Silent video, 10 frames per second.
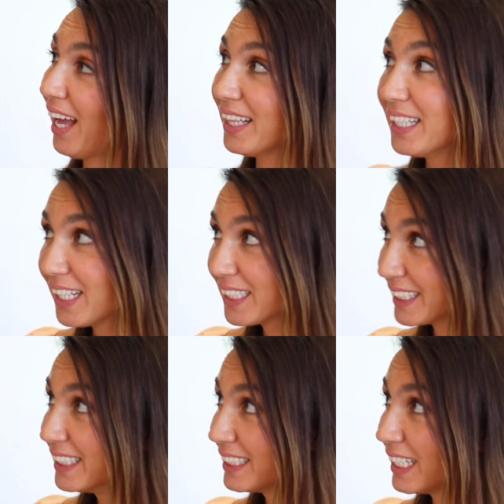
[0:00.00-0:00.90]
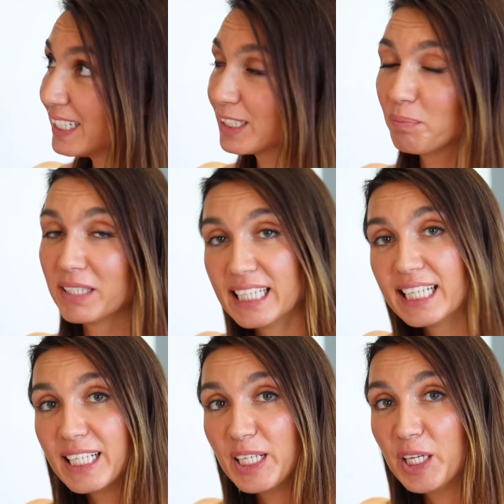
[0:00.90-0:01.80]
And the nuts and seeds are
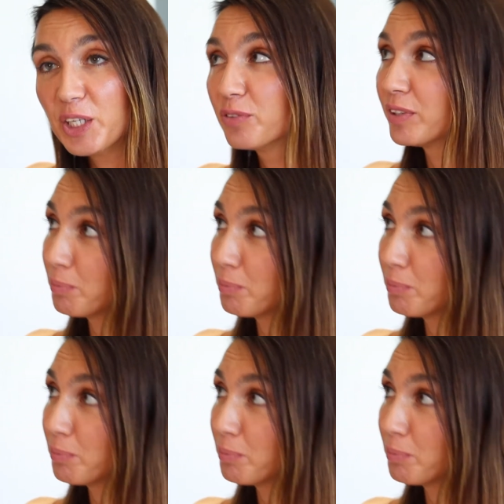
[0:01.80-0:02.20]
particularly good for